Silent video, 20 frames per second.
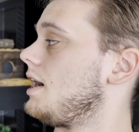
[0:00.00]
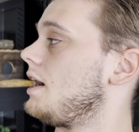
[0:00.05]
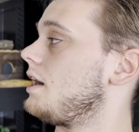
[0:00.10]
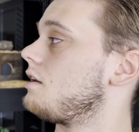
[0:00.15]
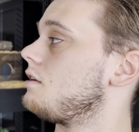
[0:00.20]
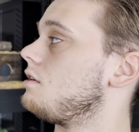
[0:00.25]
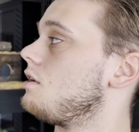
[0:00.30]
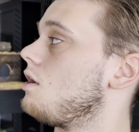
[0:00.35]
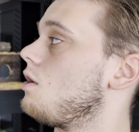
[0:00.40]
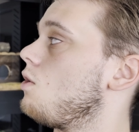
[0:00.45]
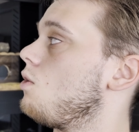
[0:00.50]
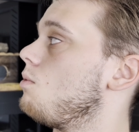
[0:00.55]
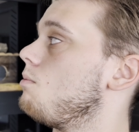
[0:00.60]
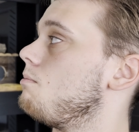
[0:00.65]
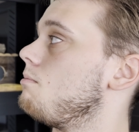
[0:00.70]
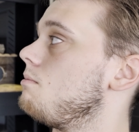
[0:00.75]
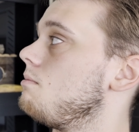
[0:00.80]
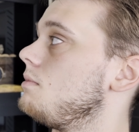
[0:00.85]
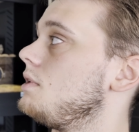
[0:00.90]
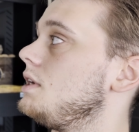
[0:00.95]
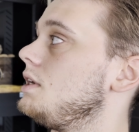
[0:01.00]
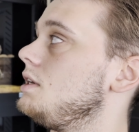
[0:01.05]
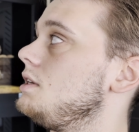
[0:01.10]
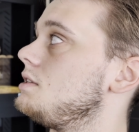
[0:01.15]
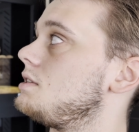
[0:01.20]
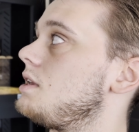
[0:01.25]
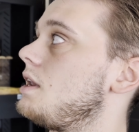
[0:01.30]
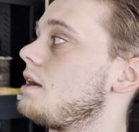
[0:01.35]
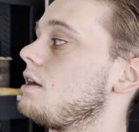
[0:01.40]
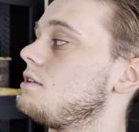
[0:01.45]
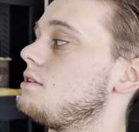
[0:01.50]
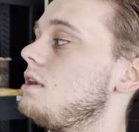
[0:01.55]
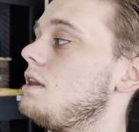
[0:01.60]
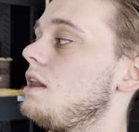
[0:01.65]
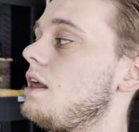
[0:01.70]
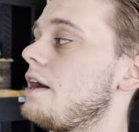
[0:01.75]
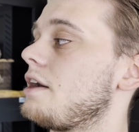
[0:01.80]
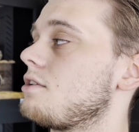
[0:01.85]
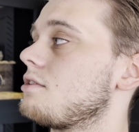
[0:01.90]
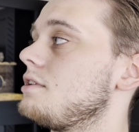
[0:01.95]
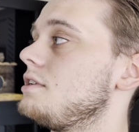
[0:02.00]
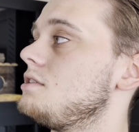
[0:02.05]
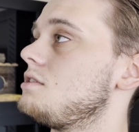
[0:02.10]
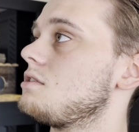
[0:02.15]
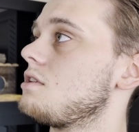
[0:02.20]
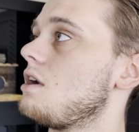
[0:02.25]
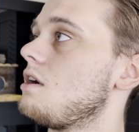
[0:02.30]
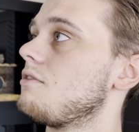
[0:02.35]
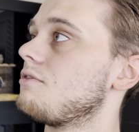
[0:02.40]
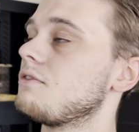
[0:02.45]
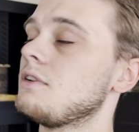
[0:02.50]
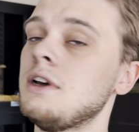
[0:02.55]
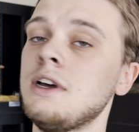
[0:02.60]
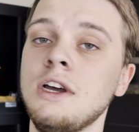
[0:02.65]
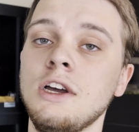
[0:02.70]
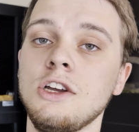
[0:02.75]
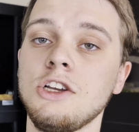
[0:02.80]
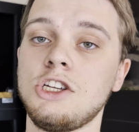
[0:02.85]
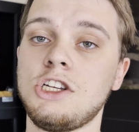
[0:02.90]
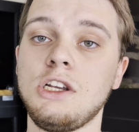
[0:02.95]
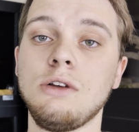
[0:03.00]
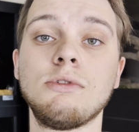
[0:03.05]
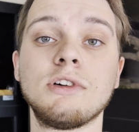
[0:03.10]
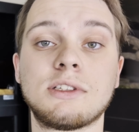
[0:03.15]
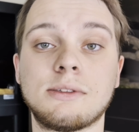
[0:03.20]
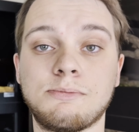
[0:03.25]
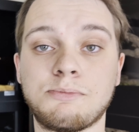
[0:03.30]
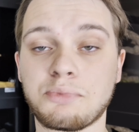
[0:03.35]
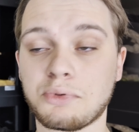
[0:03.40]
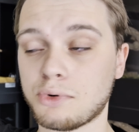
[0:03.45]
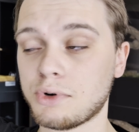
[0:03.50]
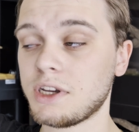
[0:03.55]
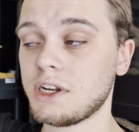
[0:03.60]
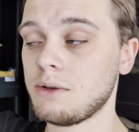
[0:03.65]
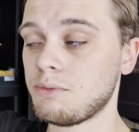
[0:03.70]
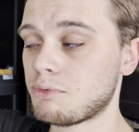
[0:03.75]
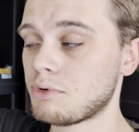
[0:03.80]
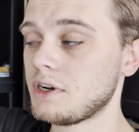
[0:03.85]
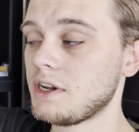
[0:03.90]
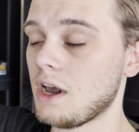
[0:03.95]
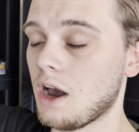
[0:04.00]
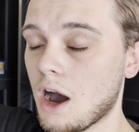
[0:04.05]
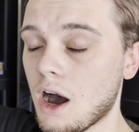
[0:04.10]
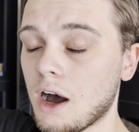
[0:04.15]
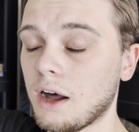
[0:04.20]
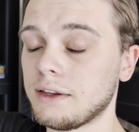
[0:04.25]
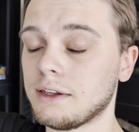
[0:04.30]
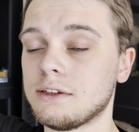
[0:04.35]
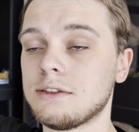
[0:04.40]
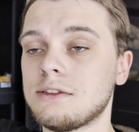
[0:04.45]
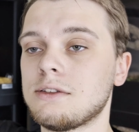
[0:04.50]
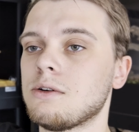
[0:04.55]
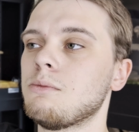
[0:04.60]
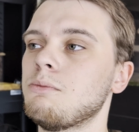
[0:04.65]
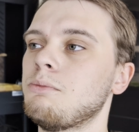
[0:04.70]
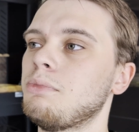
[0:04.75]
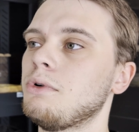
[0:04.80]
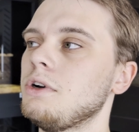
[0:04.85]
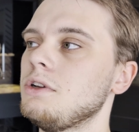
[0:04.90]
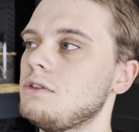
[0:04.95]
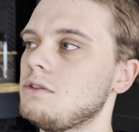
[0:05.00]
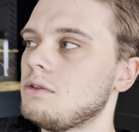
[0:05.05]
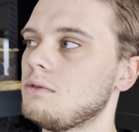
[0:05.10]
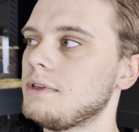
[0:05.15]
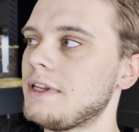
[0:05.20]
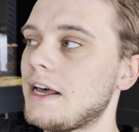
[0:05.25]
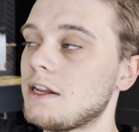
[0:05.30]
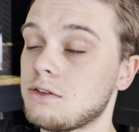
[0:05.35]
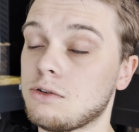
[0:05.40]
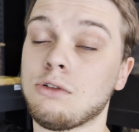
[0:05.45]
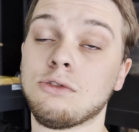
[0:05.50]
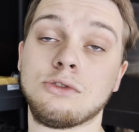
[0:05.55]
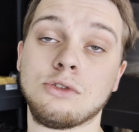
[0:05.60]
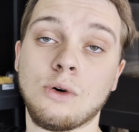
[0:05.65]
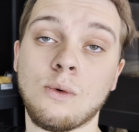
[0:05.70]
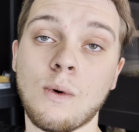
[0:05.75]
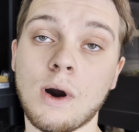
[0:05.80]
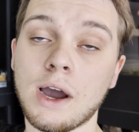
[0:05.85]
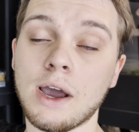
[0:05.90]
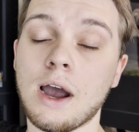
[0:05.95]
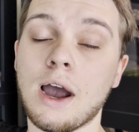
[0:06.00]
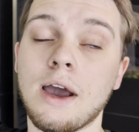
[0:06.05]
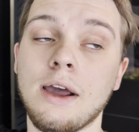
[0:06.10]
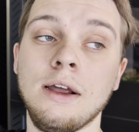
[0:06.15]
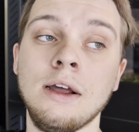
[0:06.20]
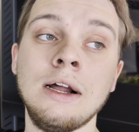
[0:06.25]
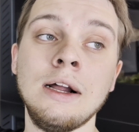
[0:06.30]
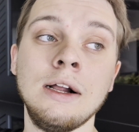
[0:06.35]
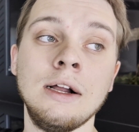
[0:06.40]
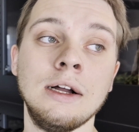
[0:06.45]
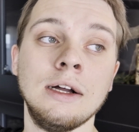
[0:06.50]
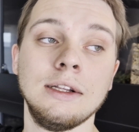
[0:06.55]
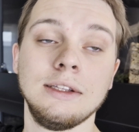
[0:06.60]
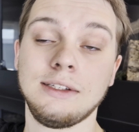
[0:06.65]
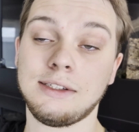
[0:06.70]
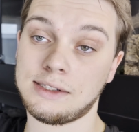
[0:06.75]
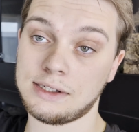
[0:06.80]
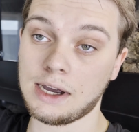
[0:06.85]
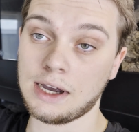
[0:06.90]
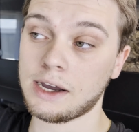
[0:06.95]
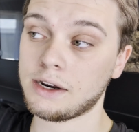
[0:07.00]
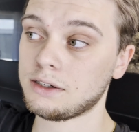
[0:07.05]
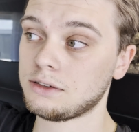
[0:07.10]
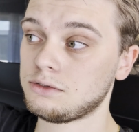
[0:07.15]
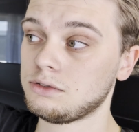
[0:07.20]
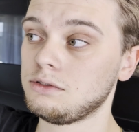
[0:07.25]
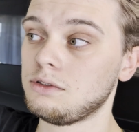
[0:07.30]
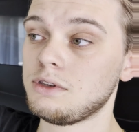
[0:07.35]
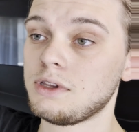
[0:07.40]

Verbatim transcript: I don't know, it's like lighter and stuff. She was pretty hot at some point, so that's also why I decided to